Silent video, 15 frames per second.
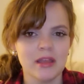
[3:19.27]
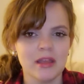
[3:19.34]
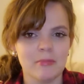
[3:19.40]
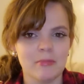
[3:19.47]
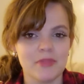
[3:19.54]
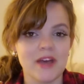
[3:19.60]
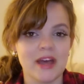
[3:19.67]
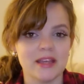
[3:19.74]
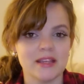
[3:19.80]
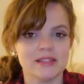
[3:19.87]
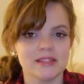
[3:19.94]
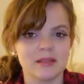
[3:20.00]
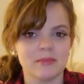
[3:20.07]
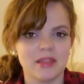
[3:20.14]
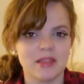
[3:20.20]
but that is
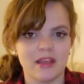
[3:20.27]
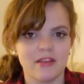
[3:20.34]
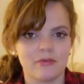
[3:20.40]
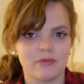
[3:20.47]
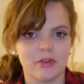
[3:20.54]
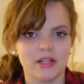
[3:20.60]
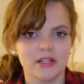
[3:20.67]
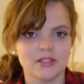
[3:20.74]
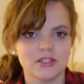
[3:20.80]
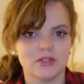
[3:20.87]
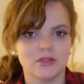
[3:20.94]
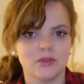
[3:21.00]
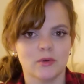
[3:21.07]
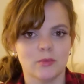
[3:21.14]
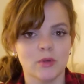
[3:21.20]
something that I've run
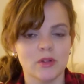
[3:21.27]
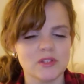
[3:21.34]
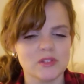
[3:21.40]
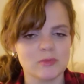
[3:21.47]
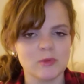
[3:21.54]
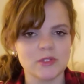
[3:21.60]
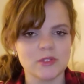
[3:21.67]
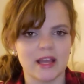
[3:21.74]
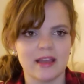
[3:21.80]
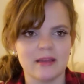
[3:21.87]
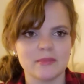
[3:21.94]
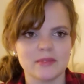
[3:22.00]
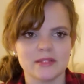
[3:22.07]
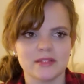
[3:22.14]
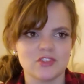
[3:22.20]
into multiple
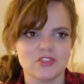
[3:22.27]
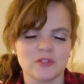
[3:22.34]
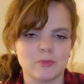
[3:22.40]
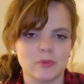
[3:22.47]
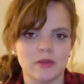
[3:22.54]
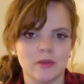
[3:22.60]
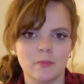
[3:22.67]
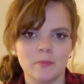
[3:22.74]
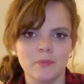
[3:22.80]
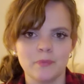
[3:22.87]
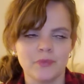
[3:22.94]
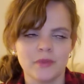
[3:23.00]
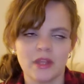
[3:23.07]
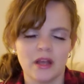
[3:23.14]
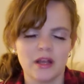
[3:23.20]
times, and it's just been
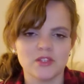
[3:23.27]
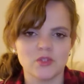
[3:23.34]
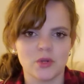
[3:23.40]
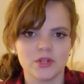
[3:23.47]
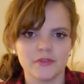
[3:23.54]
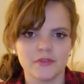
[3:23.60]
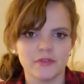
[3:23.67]
a source of